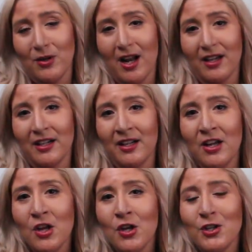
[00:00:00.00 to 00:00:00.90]
We're not going to
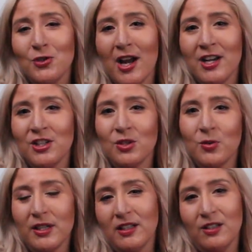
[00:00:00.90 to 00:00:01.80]
try to just
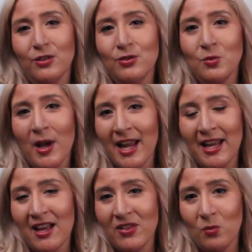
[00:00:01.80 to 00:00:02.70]
quickly lose
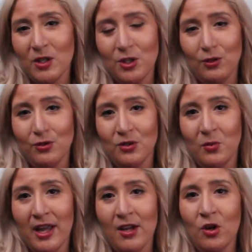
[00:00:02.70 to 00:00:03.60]
weight and then once you lose the
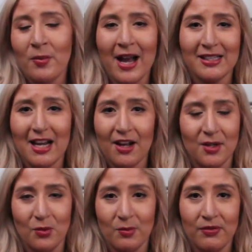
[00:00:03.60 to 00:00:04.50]
weight, go back to how
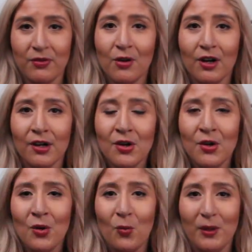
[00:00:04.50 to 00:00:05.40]
you were before.
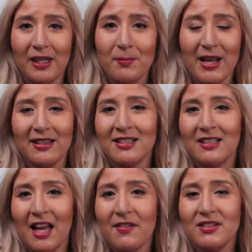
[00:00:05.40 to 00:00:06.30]
We need to make this a
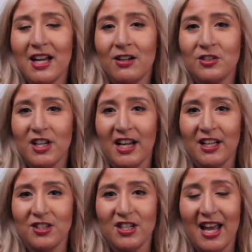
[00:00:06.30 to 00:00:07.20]
lifestyle
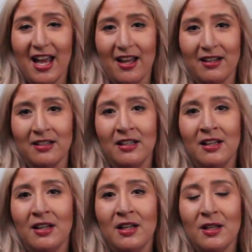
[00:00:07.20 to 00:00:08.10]
change, and,
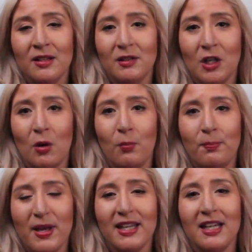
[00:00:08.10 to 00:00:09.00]
you know,
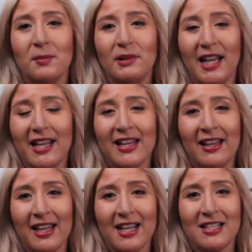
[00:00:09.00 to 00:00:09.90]
picking a plan
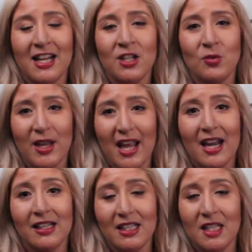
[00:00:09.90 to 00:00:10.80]
that, like I said, you
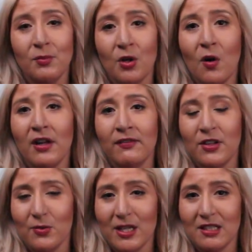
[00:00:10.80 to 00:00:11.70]
can keep going for
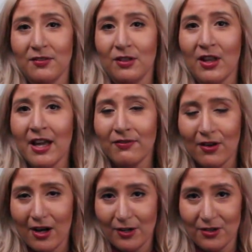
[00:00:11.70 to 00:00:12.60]
the rest of your life
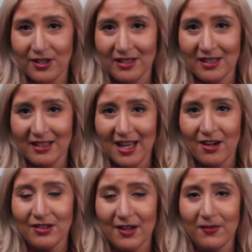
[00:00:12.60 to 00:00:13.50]
on, or things like that,
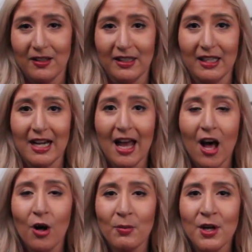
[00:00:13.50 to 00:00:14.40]
are definitely going to
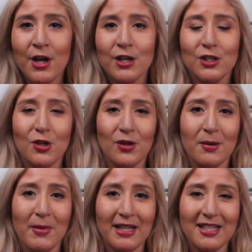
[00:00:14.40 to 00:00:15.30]
help so you
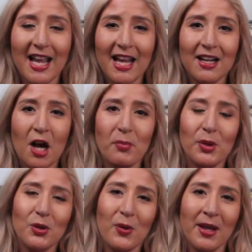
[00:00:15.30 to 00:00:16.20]
can maintain, not
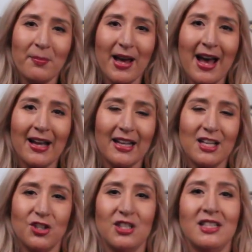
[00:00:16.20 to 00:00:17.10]
put the weight back,
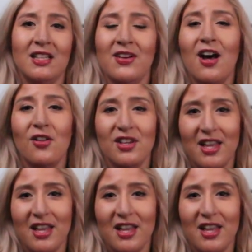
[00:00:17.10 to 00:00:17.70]
and just live a healthy